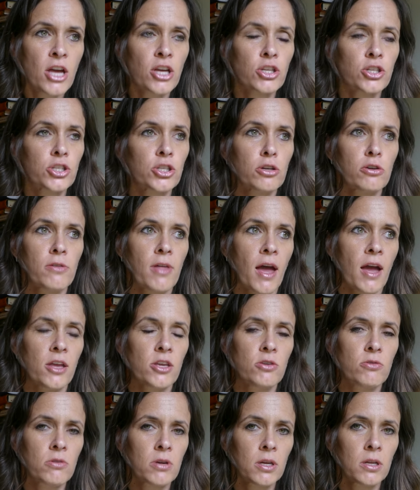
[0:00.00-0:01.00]
so
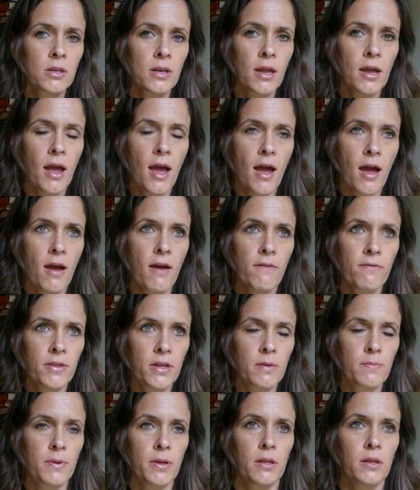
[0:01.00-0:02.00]
that you can have
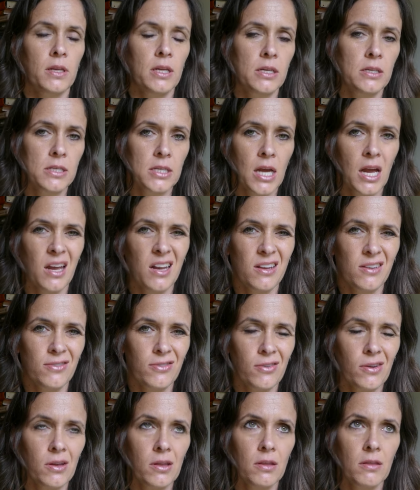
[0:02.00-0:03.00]
the ability to kind of